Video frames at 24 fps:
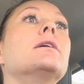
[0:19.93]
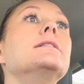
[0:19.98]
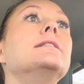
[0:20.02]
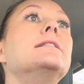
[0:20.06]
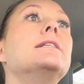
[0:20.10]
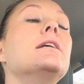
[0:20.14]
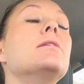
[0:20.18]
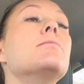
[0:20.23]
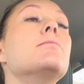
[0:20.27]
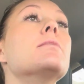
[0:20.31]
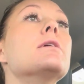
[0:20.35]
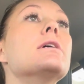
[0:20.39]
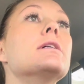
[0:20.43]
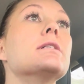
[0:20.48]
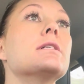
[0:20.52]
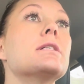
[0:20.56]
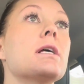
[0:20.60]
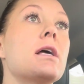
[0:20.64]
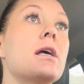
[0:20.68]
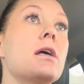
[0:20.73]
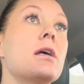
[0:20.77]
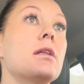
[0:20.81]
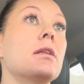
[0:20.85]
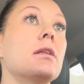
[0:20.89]
demons
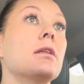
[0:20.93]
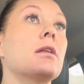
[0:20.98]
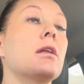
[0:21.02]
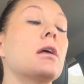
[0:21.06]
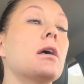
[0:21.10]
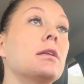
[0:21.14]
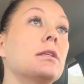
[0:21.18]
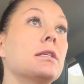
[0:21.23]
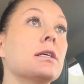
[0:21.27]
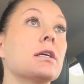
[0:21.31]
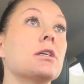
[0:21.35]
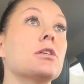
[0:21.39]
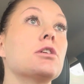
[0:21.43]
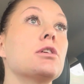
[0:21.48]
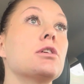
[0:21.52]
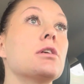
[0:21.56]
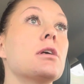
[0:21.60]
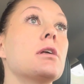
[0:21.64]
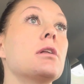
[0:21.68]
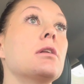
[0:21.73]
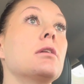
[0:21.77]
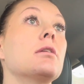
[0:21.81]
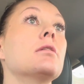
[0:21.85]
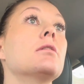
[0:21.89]
and
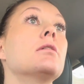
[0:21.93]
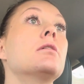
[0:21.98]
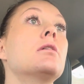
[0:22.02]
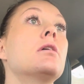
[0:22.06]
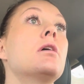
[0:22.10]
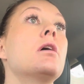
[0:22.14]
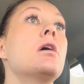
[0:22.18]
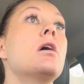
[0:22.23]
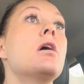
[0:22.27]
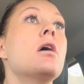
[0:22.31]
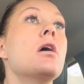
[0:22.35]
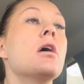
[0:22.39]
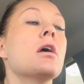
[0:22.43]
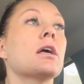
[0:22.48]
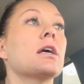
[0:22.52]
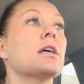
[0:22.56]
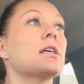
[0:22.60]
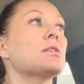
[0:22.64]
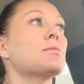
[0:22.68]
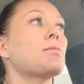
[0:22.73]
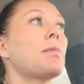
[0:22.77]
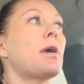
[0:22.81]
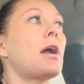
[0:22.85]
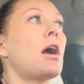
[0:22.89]
addiction,
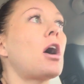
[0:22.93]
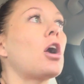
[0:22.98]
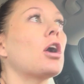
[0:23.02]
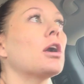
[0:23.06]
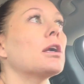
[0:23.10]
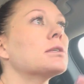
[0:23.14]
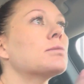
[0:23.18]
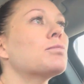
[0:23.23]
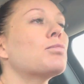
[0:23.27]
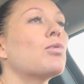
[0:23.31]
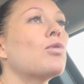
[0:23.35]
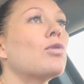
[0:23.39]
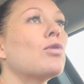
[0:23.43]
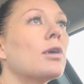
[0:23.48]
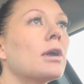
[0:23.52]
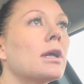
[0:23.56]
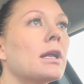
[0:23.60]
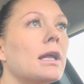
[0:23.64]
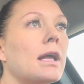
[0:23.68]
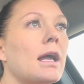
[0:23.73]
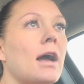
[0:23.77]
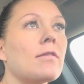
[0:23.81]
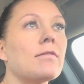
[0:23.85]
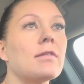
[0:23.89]
because my heart is
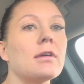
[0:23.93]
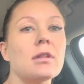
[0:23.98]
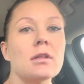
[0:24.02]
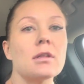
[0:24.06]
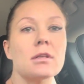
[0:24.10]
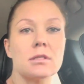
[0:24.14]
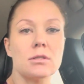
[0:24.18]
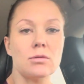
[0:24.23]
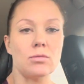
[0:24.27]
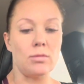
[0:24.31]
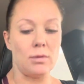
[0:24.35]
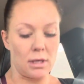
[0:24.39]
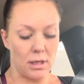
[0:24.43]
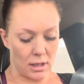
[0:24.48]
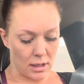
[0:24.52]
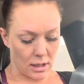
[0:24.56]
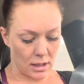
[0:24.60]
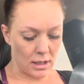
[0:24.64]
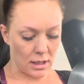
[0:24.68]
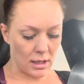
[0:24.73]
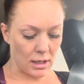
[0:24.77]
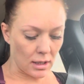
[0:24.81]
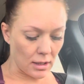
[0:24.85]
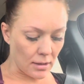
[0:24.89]
pretty heavy this
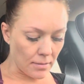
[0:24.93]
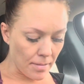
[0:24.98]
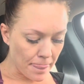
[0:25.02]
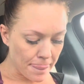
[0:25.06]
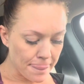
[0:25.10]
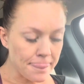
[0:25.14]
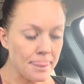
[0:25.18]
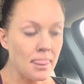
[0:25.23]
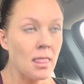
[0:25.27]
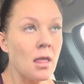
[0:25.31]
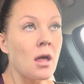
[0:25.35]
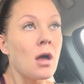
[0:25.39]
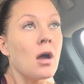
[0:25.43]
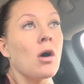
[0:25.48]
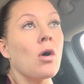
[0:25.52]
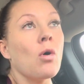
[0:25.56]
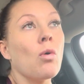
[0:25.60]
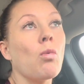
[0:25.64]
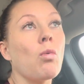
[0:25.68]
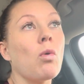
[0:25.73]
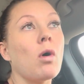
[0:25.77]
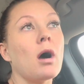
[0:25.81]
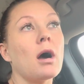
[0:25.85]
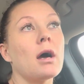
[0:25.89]
week.
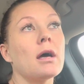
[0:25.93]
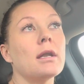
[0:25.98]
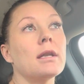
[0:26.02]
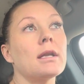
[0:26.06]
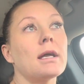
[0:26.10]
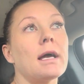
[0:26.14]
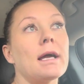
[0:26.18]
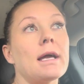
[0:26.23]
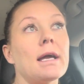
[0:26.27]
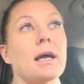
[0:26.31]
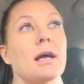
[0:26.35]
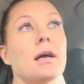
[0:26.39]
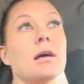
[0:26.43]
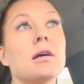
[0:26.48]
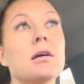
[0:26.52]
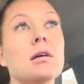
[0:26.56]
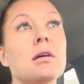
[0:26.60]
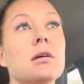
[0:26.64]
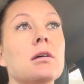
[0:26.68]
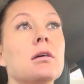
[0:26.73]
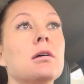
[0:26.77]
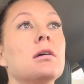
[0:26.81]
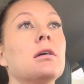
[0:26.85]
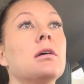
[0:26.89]
One, I
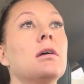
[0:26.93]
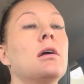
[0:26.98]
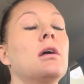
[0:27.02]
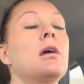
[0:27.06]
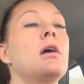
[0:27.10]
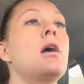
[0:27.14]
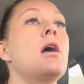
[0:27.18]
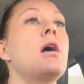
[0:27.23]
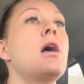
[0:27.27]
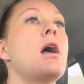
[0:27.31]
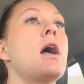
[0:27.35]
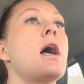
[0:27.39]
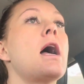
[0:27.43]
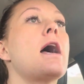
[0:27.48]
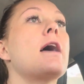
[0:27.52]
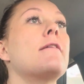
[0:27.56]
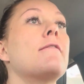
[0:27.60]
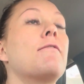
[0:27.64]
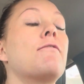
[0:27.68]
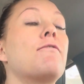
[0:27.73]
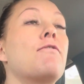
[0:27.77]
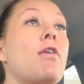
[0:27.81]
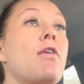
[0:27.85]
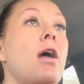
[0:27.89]
had
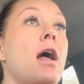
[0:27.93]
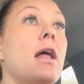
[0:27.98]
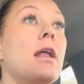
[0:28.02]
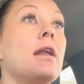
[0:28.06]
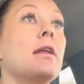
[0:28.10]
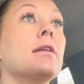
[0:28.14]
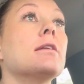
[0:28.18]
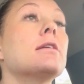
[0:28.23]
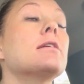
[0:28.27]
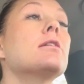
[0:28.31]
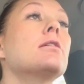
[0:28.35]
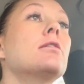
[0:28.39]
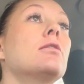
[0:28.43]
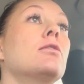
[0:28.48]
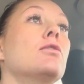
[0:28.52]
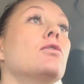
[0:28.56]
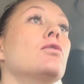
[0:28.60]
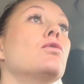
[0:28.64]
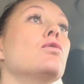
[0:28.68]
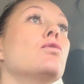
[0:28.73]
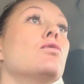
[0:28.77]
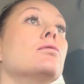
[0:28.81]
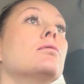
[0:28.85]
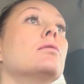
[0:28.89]
a friend
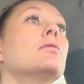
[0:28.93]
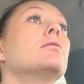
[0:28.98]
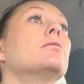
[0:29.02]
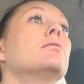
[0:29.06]
who